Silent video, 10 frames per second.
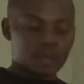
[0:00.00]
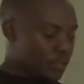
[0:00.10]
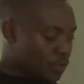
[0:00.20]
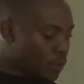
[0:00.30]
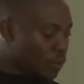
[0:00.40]

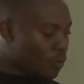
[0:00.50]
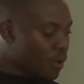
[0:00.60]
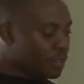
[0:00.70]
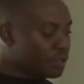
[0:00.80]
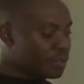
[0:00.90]
So,
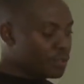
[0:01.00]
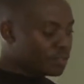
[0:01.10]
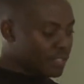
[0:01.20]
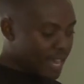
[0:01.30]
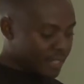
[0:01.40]
when you
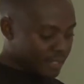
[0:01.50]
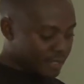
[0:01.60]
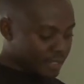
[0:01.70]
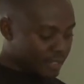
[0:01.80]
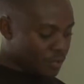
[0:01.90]
do that,
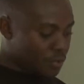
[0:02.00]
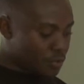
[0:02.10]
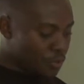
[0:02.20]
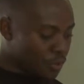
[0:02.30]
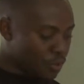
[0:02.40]

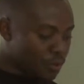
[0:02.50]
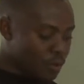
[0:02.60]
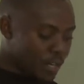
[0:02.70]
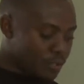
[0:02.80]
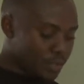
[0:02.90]
you do
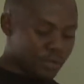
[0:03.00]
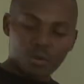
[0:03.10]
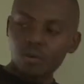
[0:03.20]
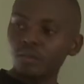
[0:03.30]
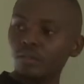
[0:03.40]
what we
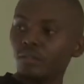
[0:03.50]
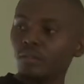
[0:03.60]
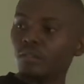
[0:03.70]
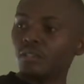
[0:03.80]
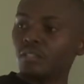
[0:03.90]
call
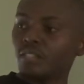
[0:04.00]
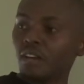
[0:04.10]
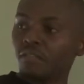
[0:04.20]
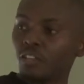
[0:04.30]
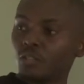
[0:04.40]

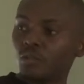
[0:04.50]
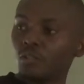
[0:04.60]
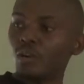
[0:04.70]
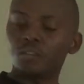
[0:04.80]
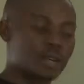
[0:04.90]
starvation.
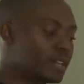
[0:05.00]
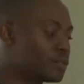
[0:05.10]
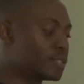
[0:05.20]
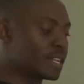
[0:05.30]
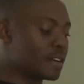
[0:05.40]
You are trying
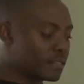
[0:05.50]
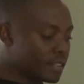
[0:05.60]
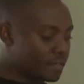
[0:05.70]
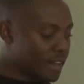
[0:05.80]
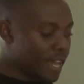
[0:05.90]
to starve
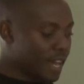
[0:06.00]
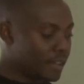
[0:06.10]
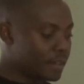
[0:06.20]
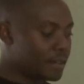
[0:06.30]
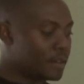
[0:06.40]
the fire
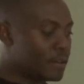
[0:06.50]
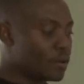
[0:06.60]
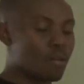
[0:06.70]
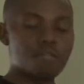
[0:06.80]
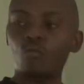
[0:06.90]

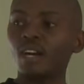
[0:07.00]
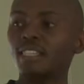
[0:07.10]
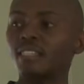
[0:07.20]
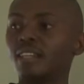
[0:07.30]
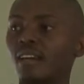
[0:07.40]
of what
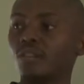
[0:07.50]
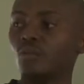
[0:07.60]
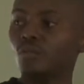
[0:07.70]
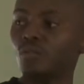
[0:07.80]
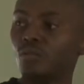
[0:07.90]
it can
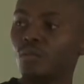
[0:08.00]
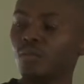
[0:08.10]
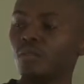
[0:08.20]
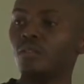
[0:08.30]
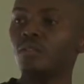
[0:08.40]

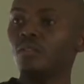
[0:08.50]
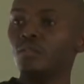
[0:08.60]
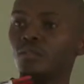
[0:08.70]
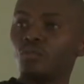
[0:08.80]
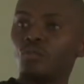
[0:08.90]
consume
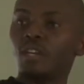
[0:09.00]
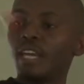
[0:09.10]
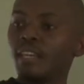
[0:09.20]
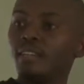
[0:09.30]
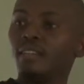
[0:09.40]
to
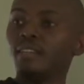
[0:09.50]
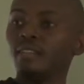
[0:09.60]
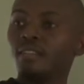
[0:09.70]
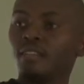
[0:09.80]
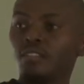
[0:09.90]
gain
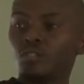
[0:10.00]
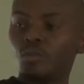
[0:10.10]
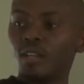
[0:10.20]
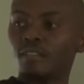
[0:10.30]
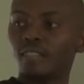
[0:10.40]

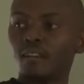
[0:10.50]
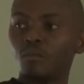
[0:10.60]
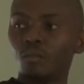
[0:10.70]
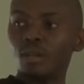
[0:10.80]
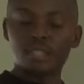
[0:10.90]
strength and
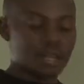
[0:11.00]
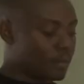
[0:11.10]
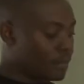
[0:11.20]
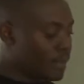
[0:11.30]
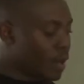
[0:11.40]
momentum.
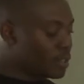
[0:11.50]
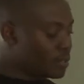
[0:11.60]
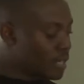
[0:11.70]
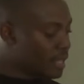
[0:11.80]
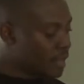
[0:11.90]
Are we
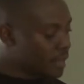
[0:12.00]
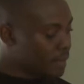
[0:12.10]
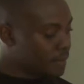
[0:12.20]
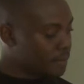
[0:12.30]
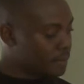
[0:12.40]
together there?
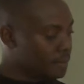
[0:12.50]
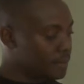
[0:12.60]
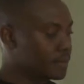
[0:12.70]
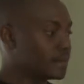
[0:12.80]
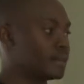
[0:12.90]

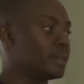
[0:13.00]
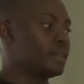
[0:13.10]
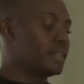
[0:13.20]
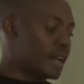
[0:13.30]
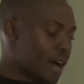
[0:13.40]

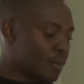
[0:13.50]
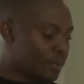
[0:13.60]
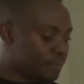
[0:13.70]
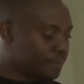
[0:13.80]
Now,